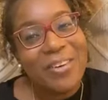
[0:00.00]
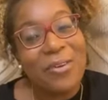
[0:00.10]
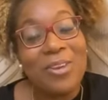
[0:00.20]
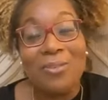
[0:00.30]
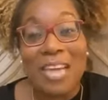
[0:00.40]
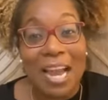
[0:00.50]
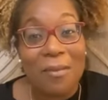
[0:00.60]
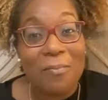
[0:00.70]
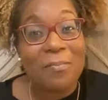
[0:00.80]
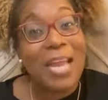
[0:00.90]
When you
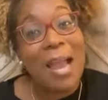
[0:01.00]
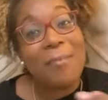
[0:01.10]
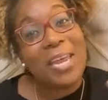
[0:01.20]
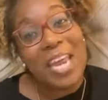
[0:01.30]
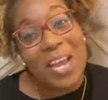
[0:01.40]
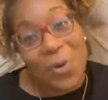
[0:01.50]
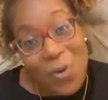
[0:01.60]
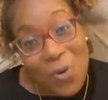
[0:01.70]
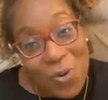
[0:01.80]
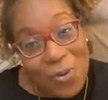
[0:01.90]
type it in
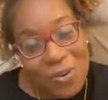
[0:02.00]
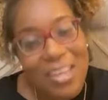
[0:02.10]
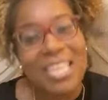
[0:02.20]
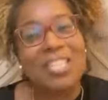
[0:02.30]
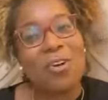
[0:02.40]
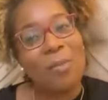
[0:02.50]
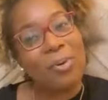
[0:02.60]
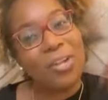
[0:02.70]
Google, it's going to